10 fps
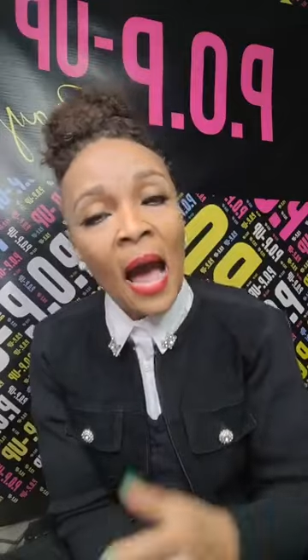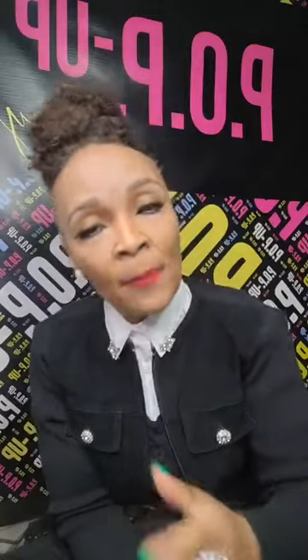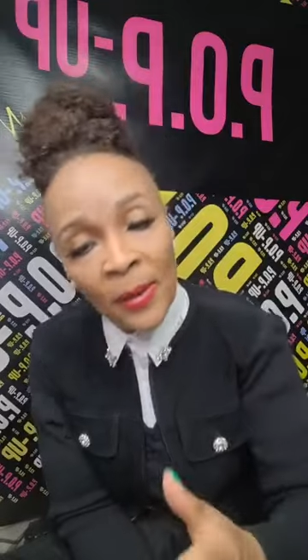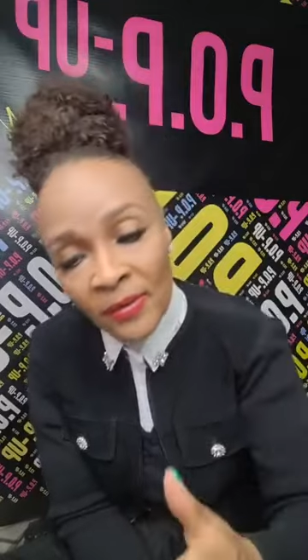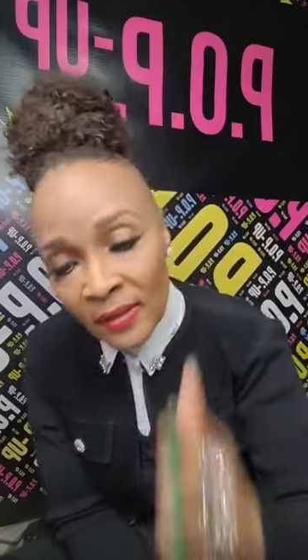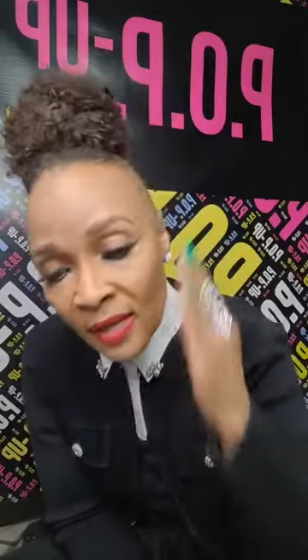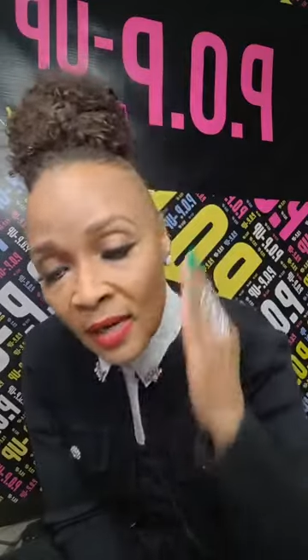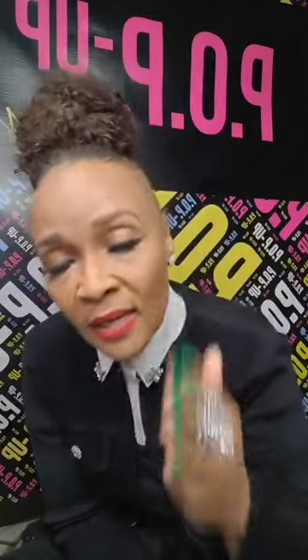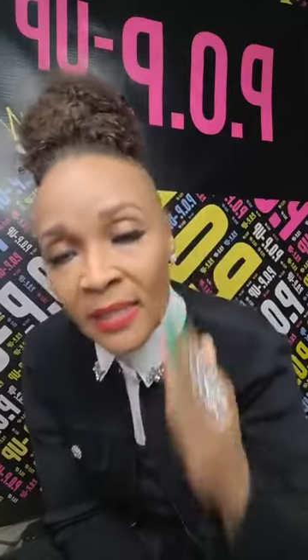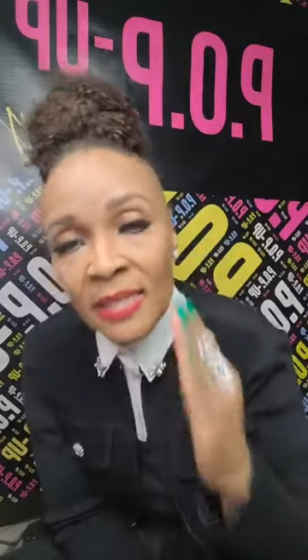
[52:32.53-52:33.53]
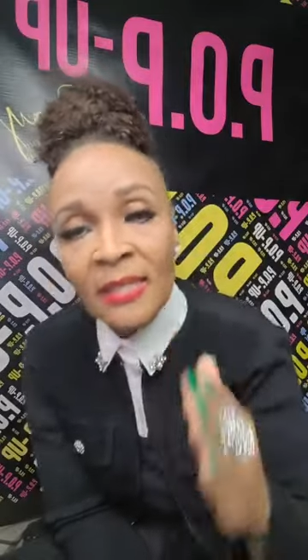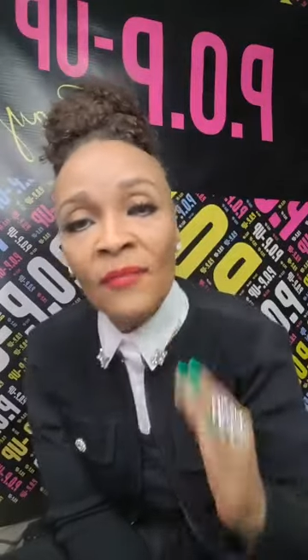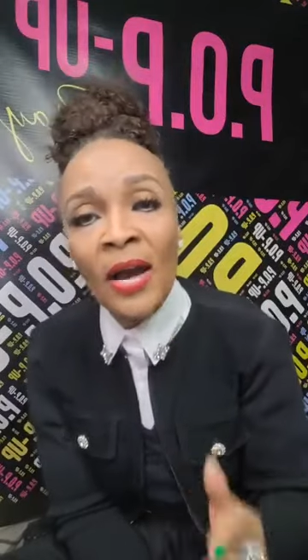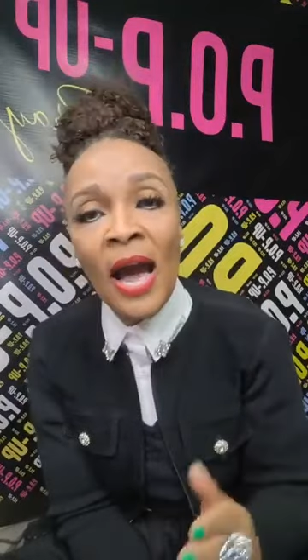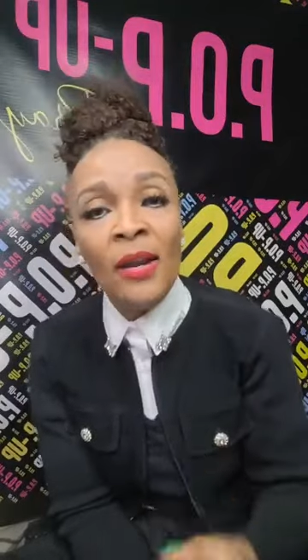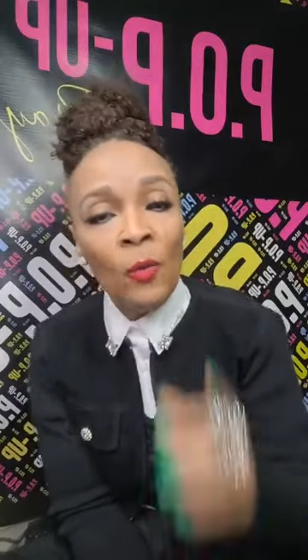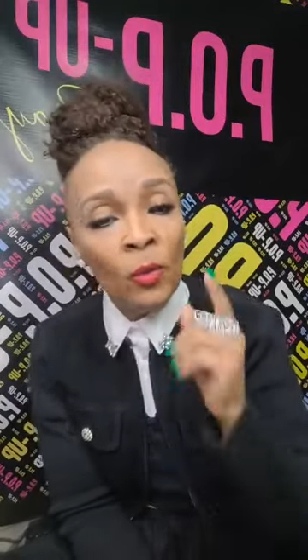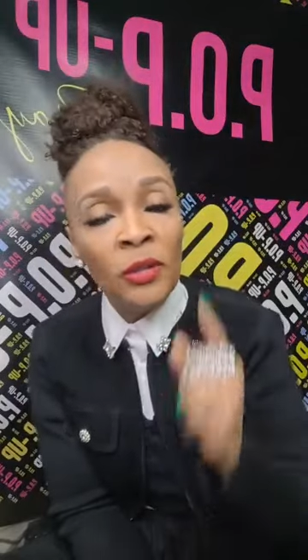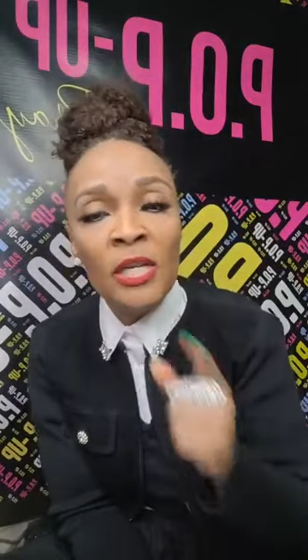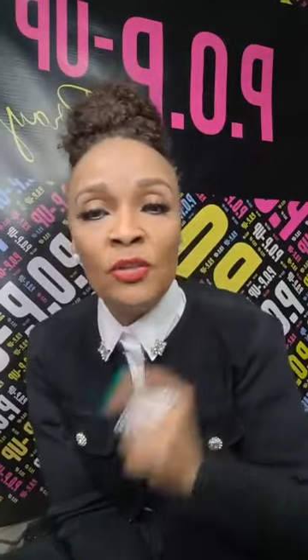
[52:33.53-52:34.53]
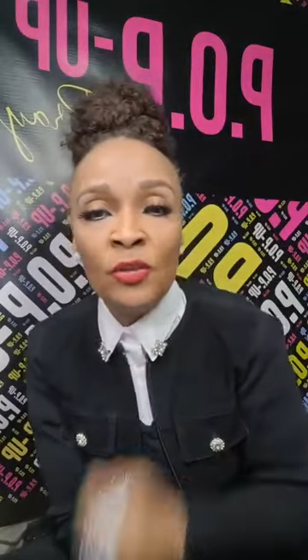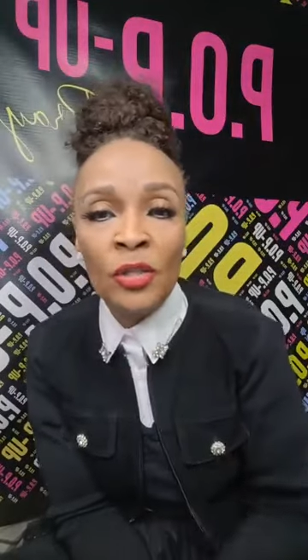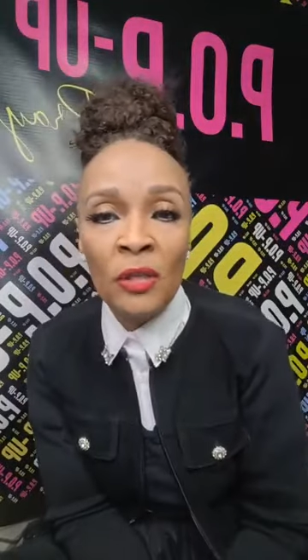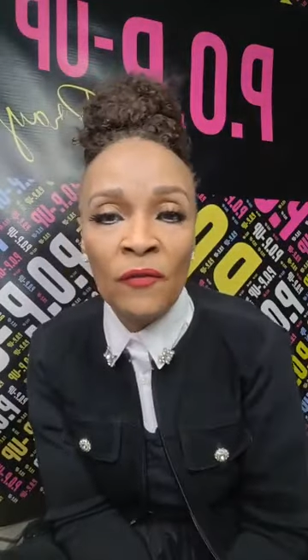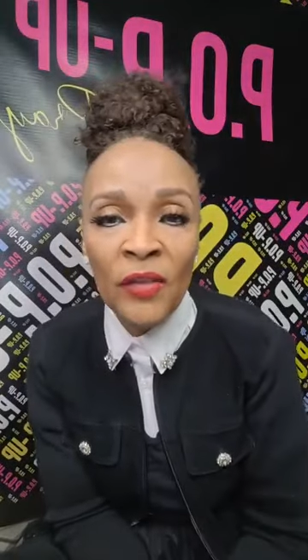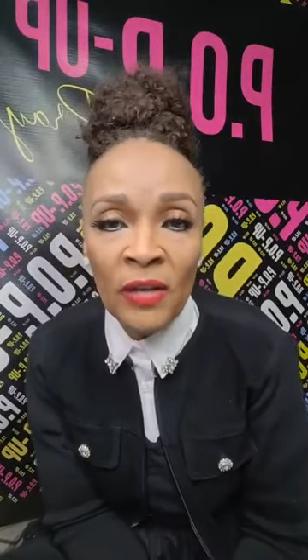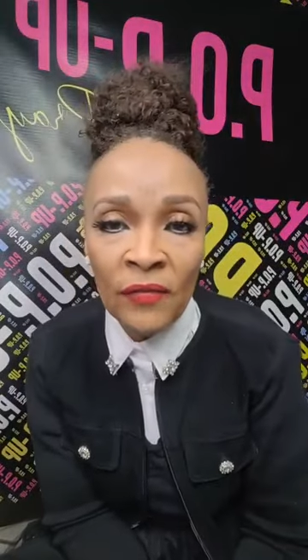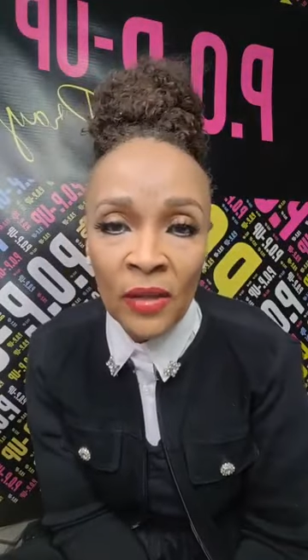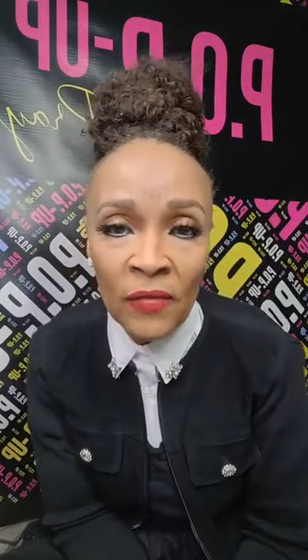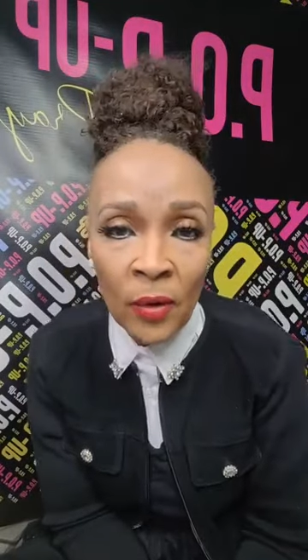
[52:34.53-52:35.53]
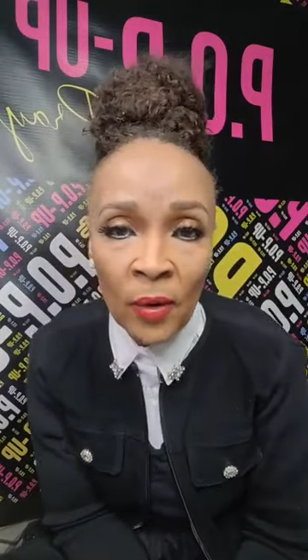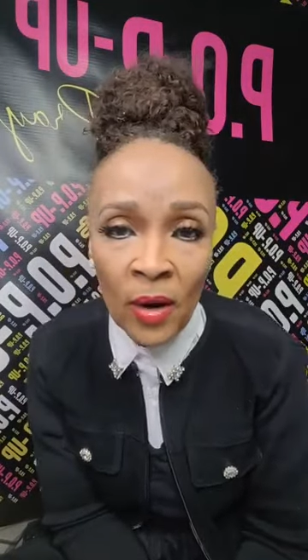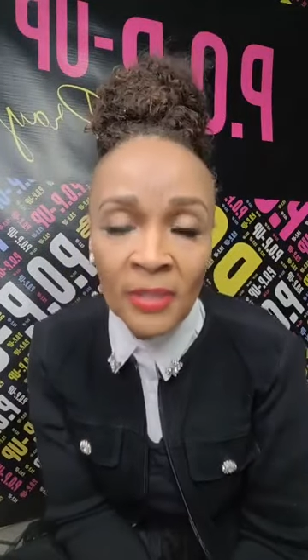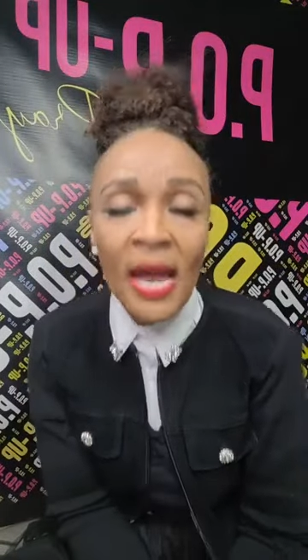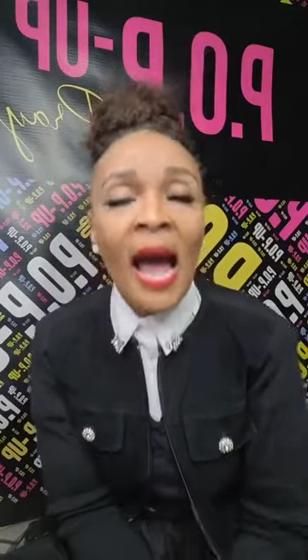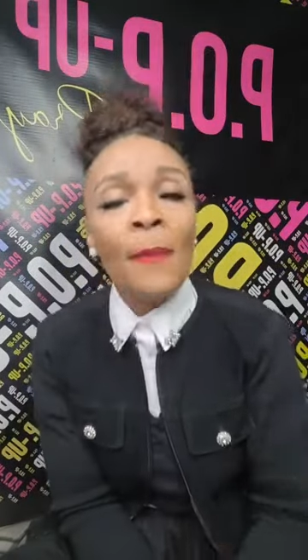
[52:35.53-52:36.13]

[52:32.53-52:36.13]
I pray that the goodness of God will lead you to the feet of, of the cross.